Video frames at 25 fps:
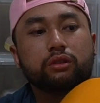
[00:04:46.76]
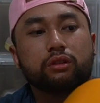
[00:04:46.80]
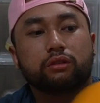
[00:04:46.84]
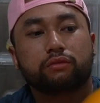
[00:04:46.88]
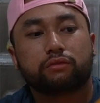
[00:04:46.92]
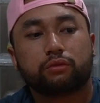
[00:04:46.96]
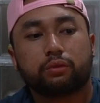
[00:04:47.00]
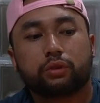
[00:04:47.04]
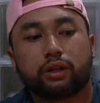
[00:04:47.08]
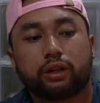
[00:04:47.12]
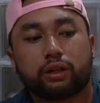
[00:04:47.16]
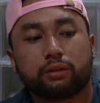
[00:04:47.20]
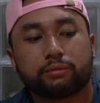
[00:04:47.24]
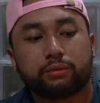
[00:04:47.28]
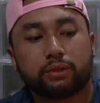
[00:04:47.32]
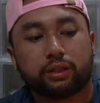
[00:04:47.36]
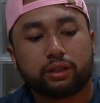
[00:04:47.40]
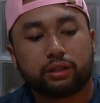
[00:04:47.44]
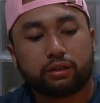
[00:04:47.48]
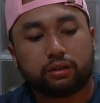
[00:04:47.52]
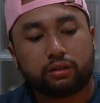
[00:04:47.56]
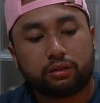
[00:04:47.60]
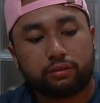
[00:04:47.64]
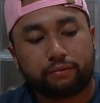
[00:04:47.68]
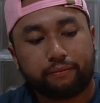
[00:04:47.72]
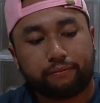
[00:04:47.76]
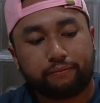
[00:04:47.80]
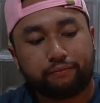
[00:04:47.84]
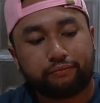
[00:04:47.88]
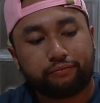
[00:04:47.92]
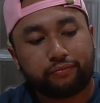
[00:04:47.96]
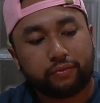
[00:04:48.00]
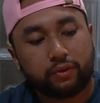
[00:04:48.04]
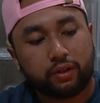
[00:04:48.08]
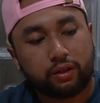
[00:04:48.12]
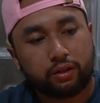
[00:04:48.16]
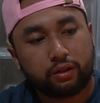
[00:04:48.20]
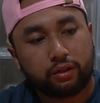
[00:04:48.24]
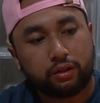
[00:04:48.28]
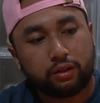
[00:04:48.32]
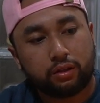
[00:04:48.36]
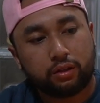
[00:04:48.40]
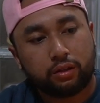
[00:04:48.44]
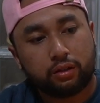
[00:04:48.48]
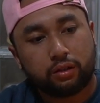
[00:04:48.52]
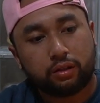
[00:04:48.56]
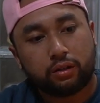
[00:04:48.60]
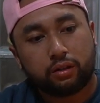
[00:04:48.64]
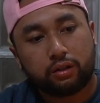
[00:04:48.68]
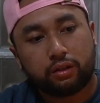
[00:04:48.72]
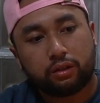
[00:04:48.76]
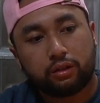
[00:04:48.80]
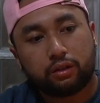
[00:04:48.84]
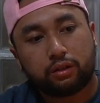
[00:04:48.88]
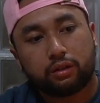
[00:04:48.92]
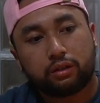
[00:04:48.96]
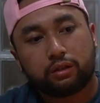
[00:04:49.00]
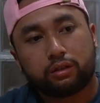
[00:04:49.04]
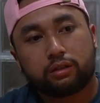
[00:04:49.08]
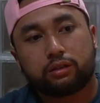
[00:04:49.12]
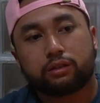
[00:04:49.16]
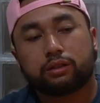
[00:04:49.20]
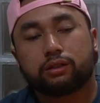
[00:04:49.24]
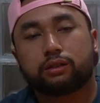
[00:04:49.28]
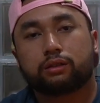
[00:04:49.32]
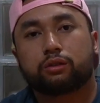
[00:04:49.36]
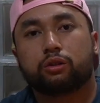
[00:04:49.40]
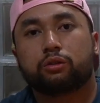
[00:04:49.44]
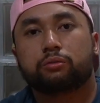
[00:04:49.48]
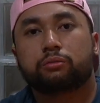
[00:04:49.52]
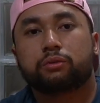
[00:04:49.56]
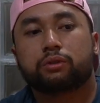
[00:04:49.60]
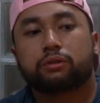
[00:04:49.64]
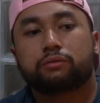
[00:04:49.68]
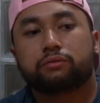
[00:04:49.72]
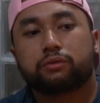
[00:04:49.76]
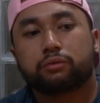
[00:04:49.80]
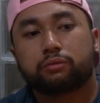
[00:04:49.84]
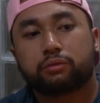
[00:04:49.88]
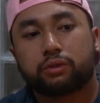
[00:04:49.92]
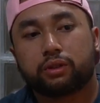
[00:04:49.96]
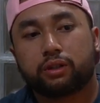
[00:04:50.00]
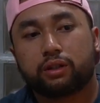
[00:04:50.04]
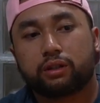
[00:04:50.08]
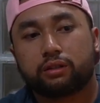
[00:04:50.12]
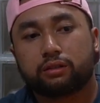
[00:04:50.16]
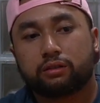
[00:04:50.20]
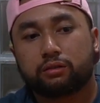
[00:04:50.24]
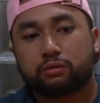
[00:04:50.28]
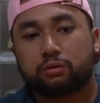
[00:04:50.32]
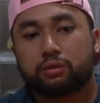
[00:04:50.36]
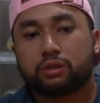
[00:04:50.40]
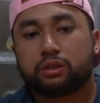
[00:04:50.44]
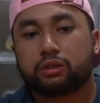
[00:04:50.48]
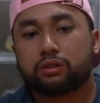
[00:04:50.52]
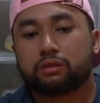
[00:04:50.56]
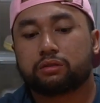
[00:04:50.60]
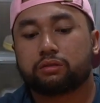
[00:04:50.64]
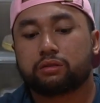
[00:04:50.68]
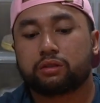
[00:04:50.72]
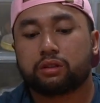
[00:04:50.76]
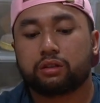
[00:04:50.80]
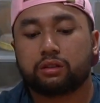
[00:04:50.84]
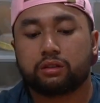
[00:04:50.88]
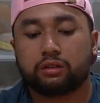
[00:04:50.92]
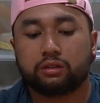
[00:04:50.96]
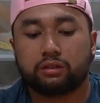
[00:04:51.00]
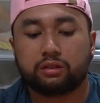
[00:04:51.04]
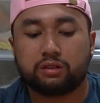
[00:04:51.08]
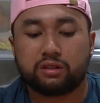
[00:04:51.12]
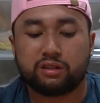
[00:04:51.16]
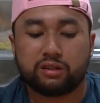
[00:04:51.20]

the 4 items I got. Just comment if you want to ask a question or anything.